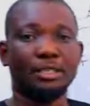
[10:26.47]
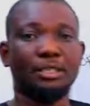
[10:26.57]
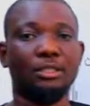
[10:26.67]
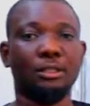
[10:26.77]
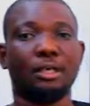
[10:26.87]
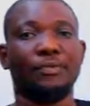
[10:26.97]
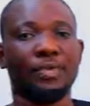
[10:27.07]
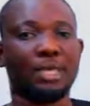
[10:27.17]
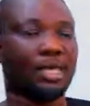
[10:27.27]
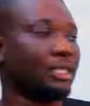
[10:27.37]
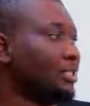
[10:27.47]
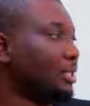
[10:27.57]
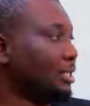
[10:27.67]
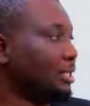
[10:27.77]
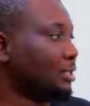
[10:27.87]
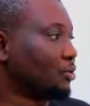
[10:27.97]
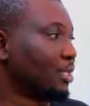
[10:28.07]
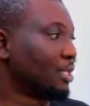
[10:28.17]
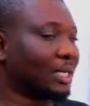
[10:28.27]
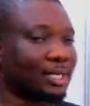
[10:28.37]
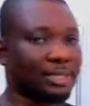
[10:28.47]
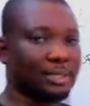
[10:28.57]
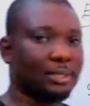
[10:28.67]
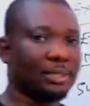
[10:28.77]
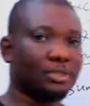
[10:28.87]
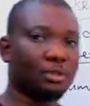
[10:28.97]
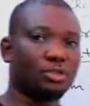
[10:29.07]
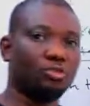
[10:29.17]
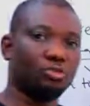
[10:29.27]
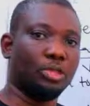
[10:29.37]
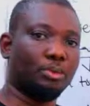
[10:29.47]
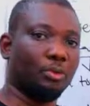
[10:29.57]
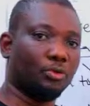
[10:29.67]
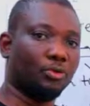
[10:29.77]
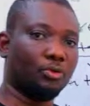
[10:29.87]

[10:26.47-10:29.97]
The role of the kidney is to excrete, not to remove.